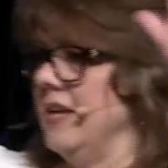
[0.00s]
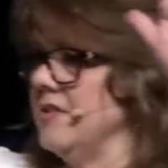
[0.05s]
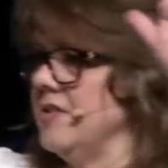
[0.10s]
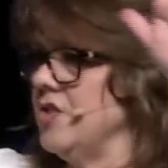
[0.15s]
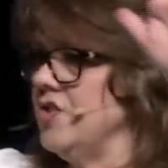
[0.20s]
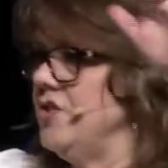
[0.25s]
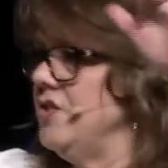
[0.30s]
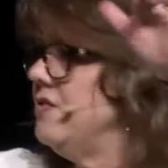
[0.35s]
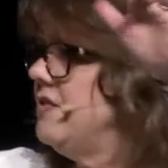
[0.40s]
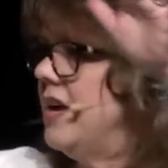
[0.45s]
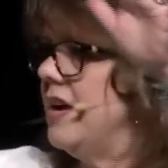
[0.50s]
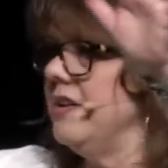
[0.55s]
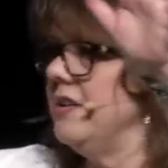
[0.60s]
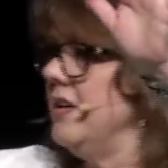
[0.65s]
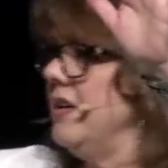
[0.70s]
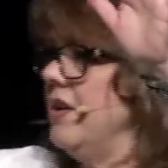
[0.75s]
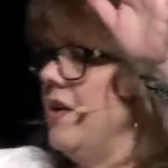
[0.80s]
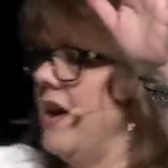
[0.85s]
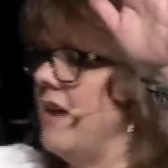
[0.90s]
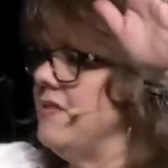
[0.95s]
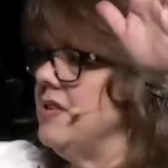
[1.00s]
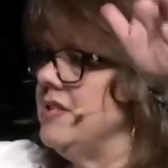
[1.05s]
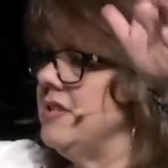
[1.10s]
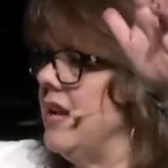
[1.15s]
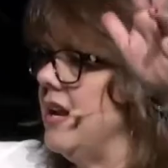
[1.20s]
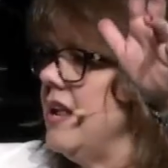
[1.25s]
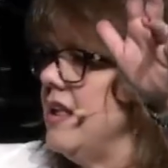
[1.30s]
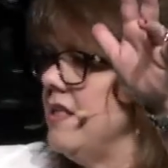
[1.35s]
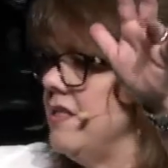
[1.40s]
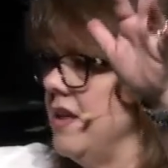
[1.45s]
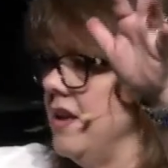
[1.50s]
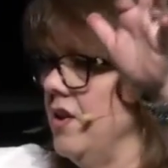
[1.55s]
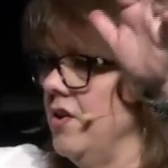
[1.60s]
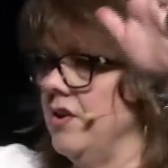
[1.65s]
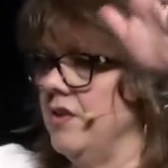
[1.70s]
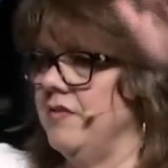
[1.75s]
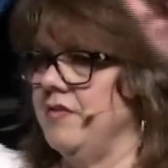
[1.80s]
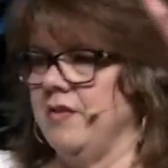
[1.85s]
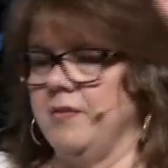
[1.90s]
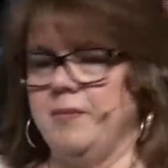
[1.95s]
because you've done, you haven't done anything good
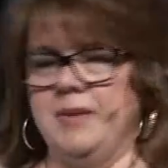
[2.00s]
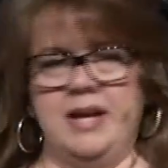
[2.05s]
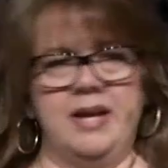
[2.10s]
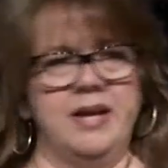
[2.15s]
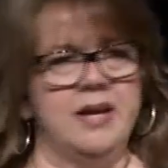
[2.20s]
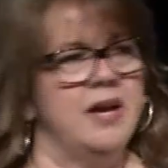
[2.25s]
for me.